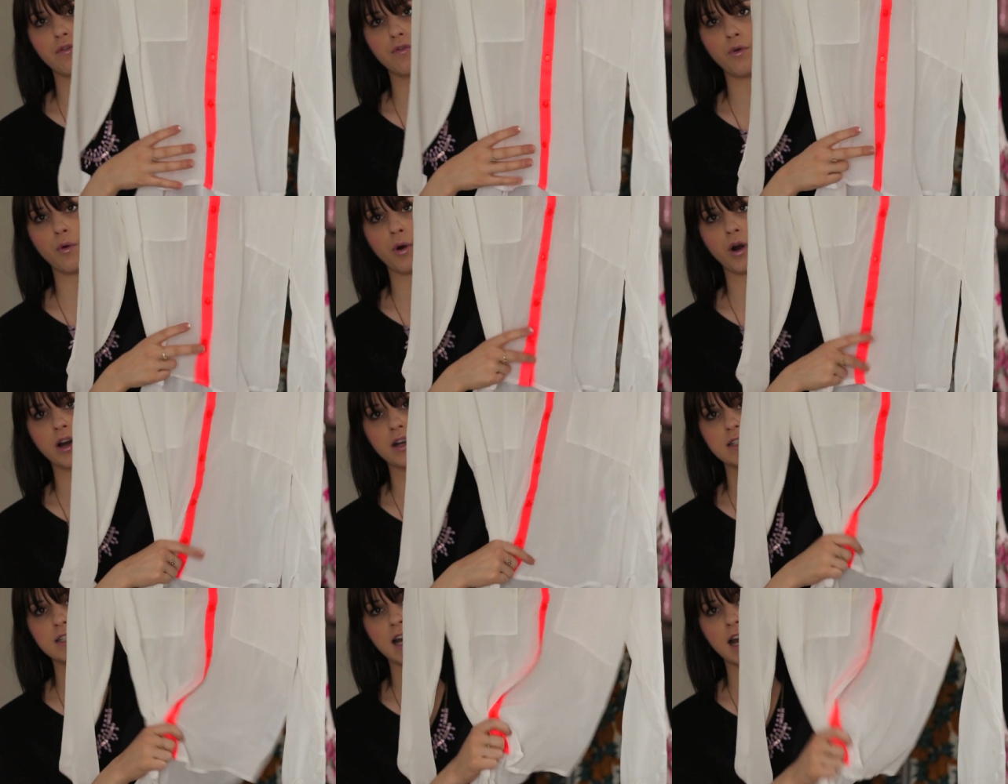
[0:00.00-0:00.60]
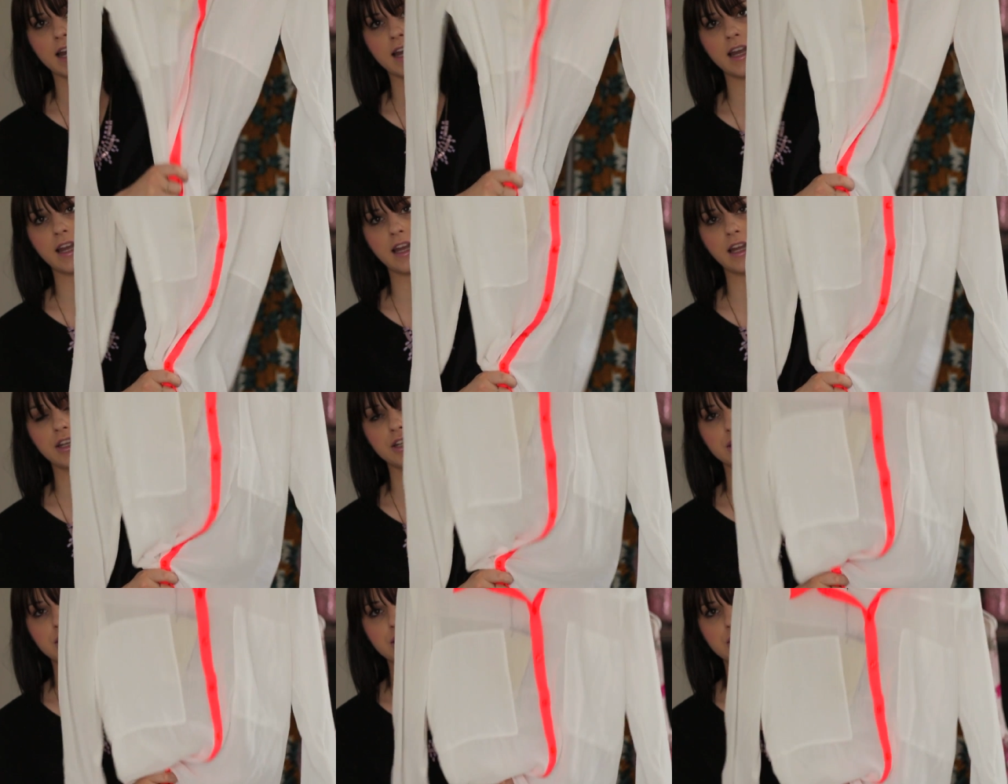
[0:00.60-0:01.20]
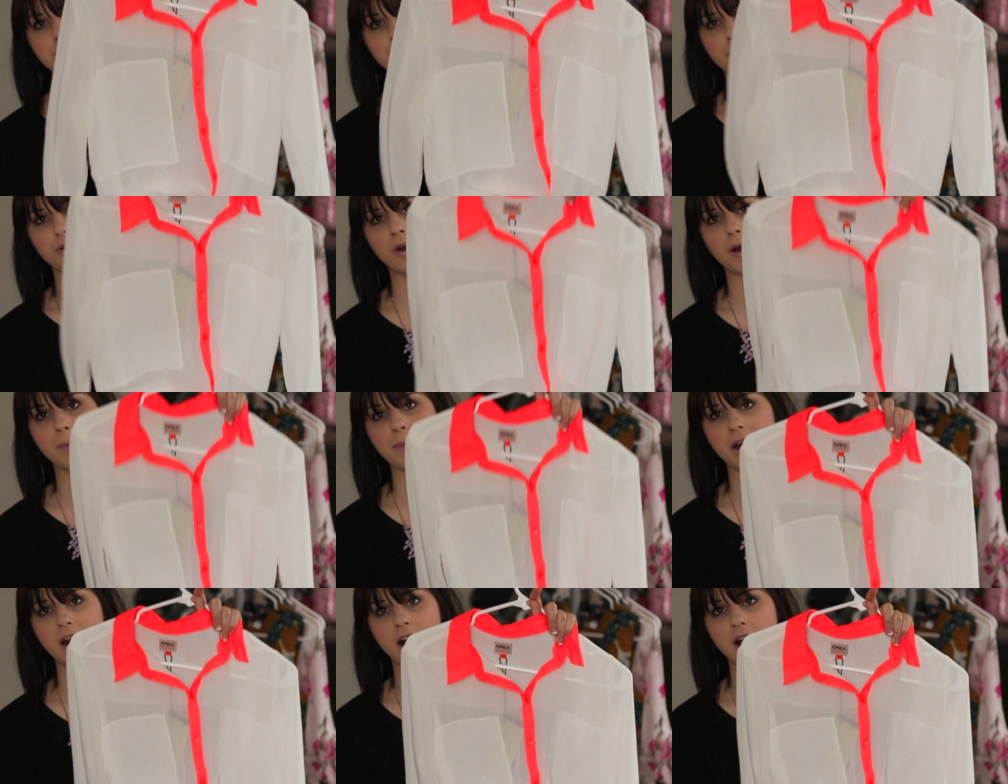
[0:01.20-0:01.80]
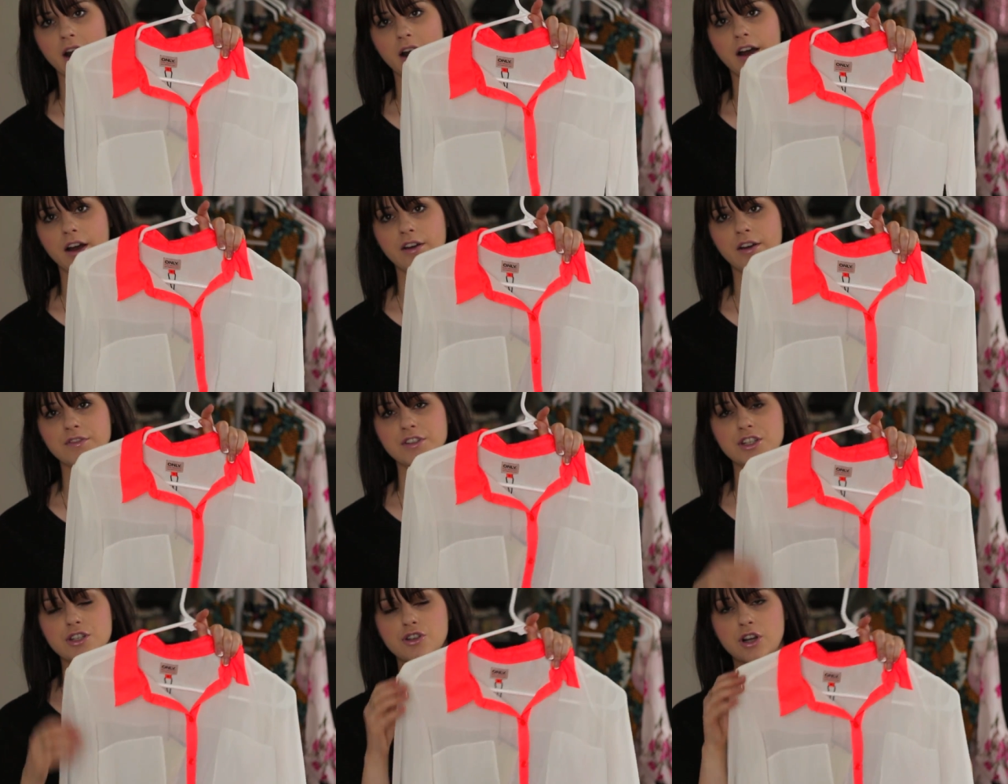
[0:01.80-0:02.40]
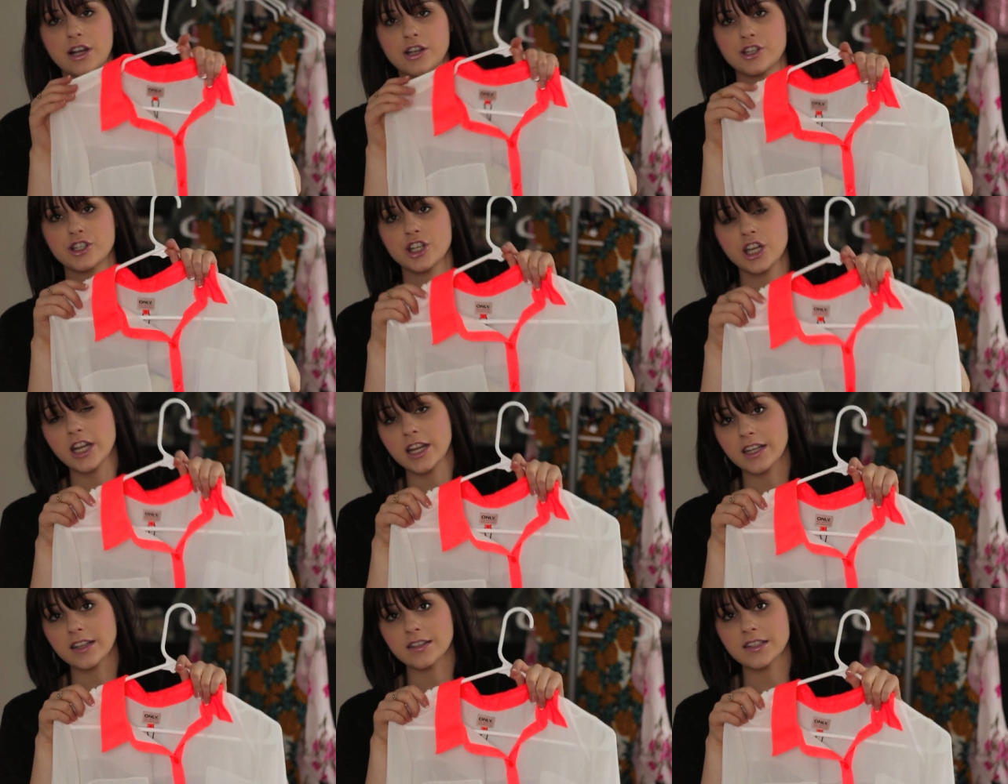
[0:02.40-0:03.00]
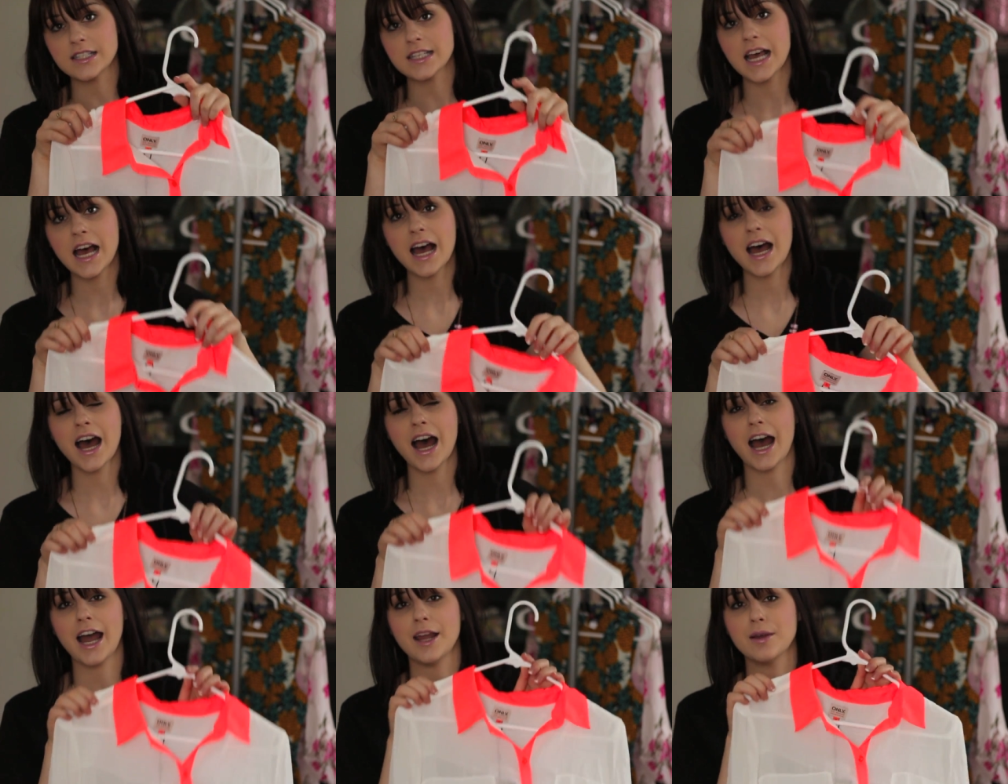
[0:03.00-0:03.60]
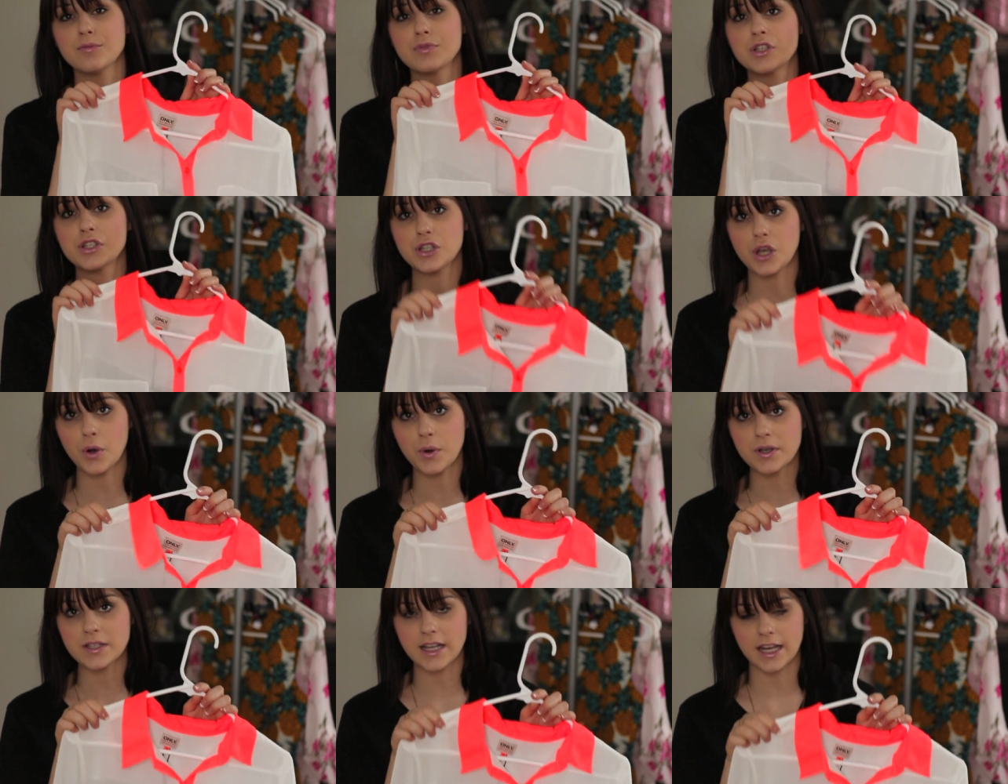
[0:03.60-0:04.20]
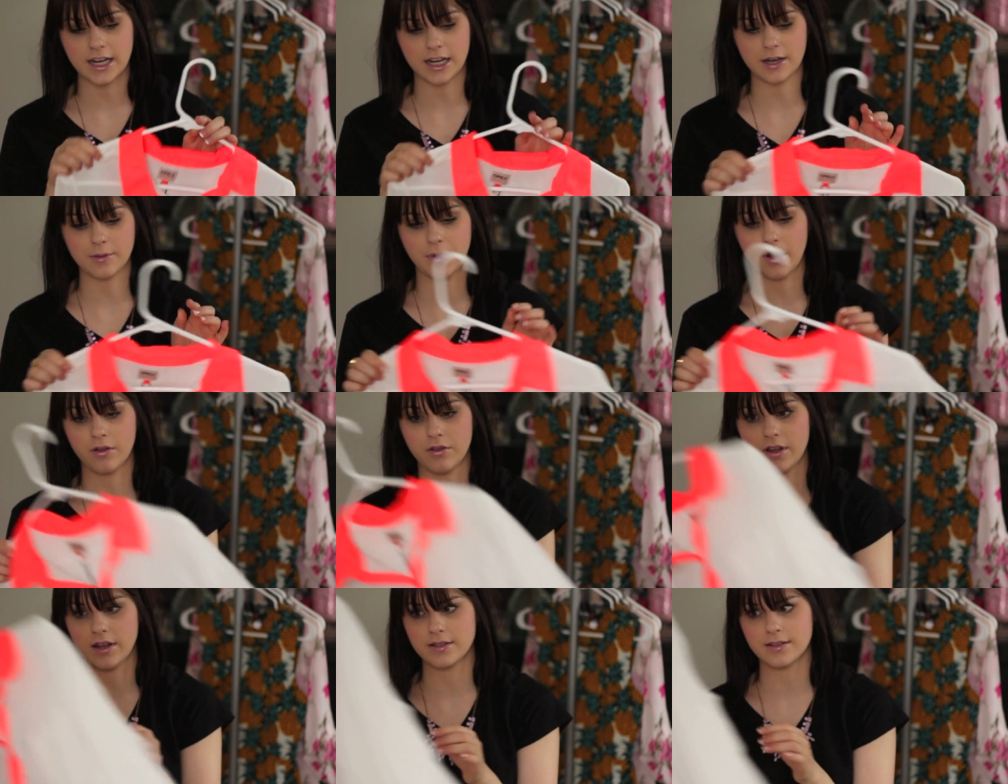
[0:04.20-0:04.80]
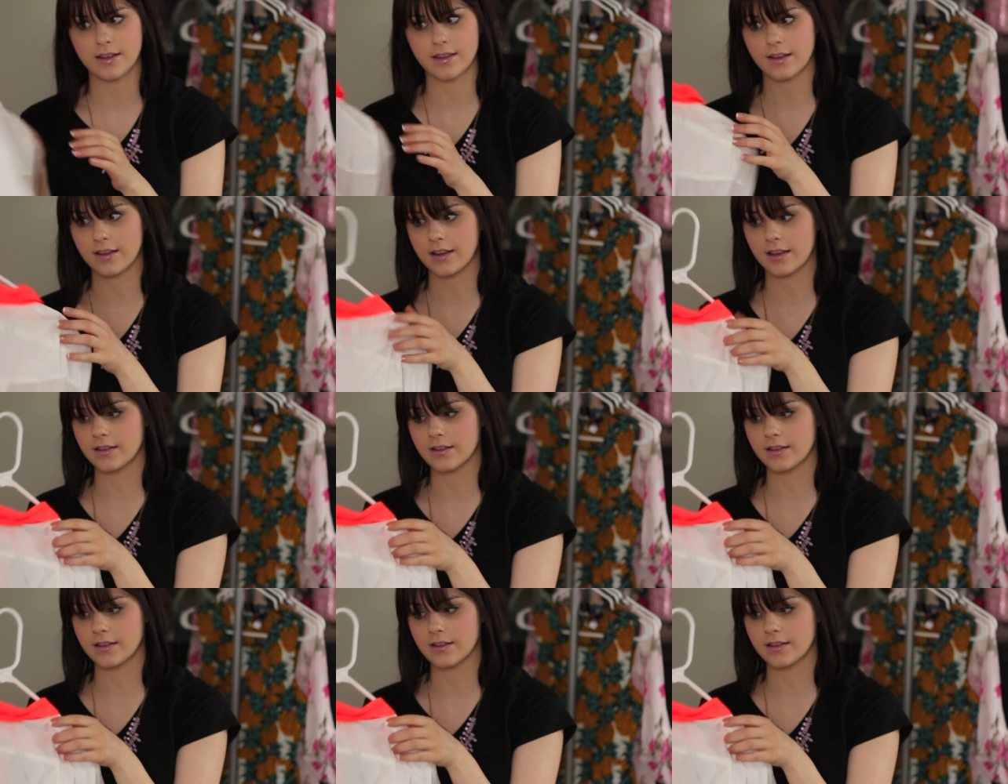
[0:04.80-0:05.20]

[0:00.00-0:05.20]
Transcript: for tucking into a pair of distressed jeans. I am so excited about this. I think